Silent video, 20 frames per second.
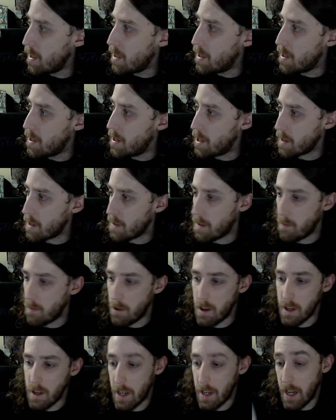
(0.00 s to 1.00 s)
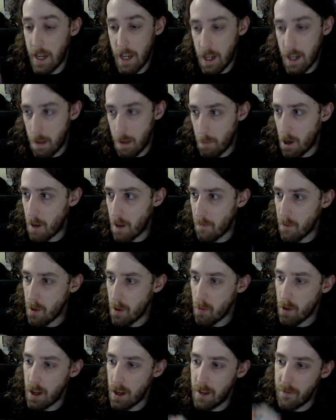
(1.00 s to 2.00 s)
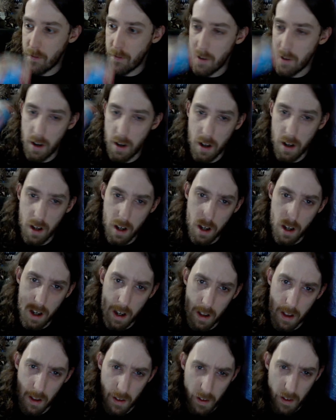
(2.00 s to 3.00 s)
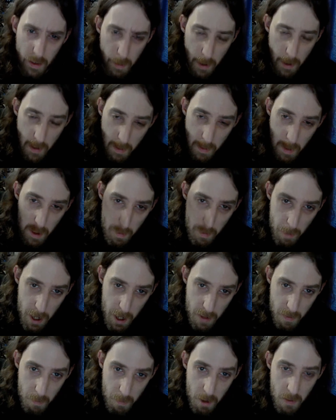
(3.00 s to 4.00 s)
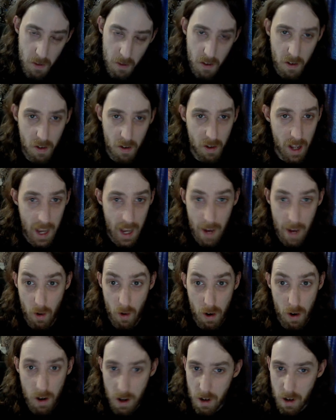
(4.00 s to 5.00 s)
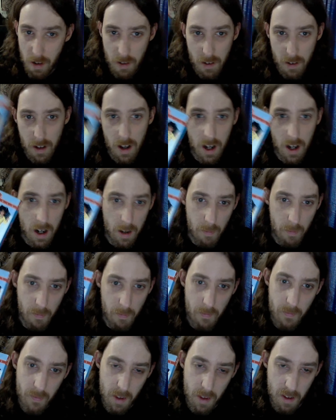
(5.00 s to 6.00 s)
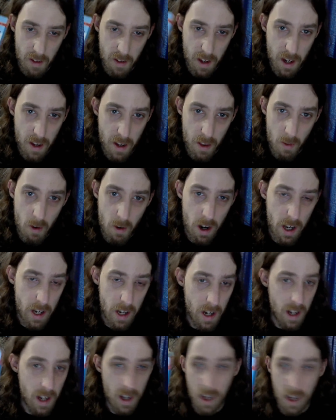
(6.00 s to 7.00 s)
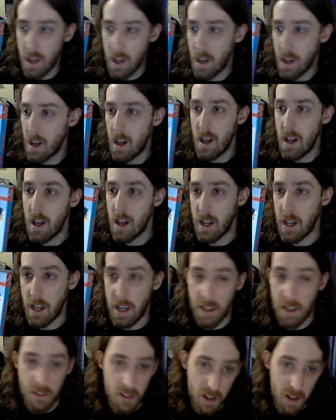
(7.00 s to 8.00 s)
Next one, again, I bought it for the wife. This is supposed to be the best musical ever. Singing in the Rain. I can't say